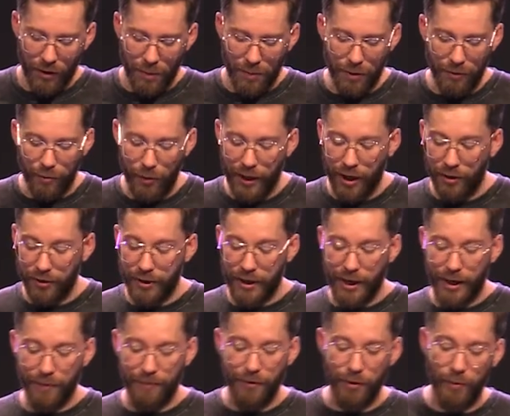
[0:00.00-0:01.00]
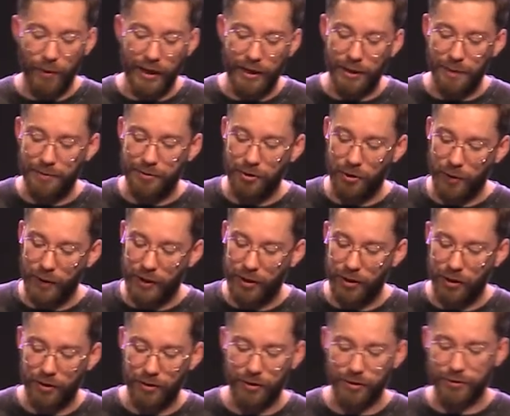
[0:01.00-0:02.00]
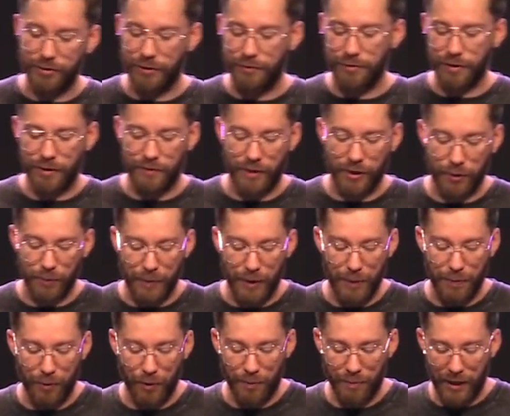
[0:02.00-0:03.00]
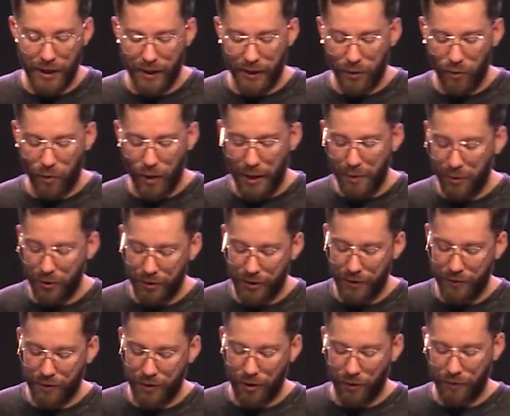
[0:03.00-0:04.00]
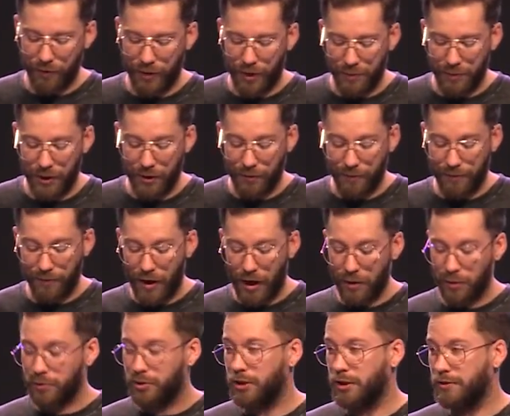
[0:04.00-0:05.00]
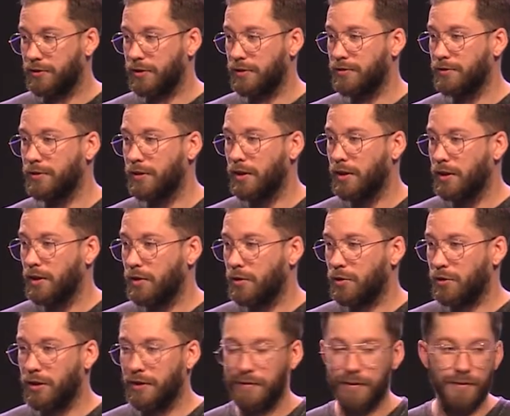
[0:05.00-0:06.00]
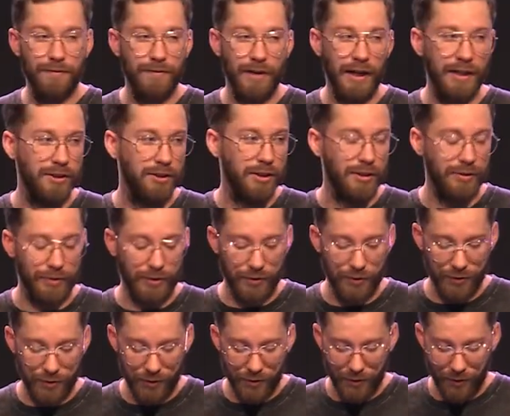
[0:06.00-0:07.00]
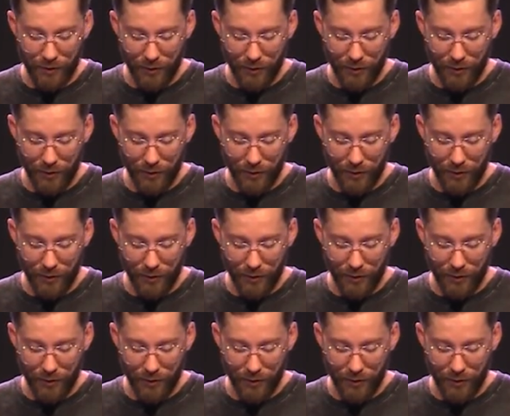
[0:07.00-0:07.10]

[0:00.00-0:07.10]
But if we aren't careful, we end up throwing hurdles in front of other people and making it way more difficult for them to either follow Jesus or even to find Jesus.